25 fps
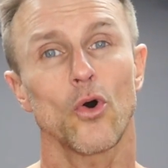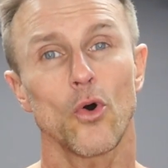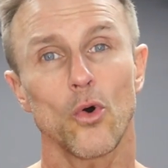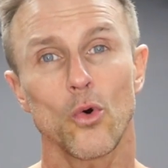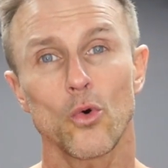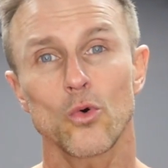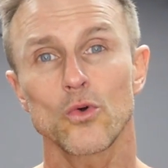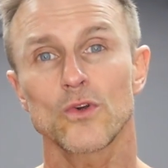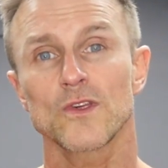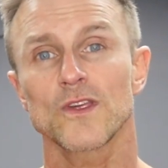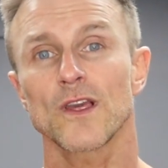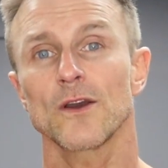
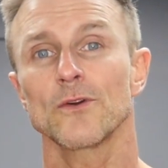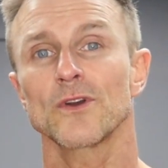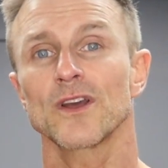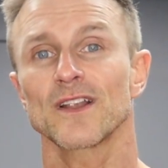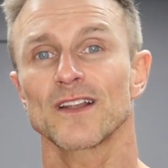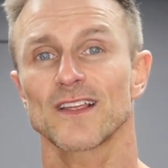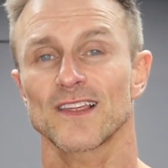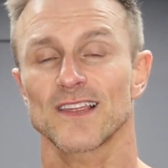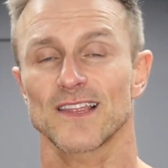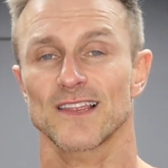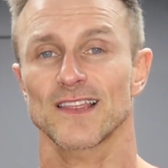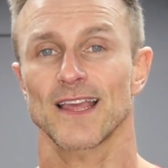also going
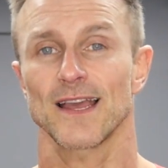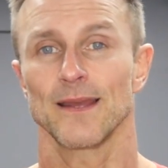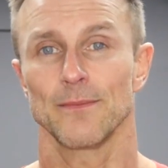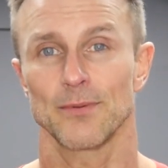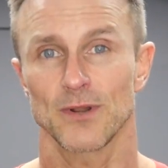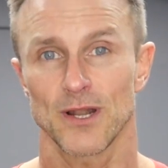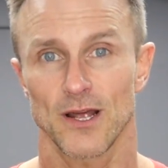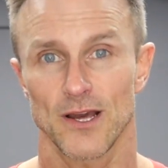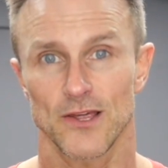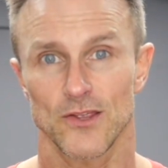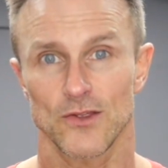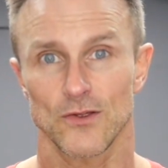to
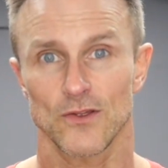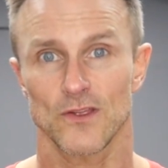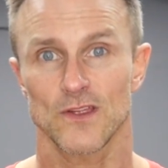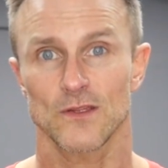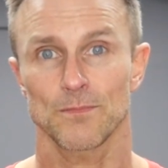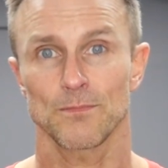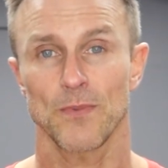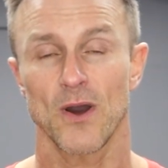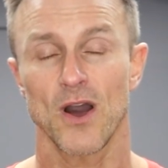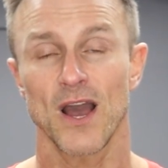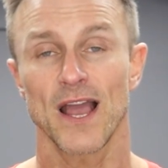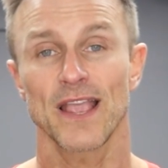stabilize your
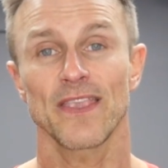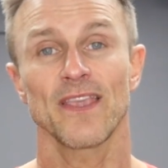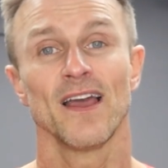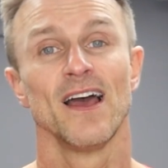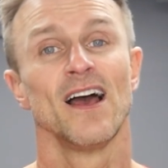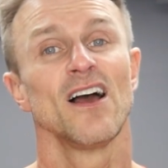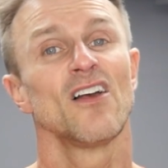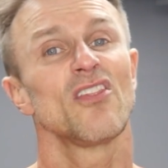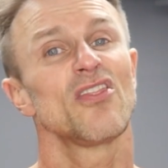spine.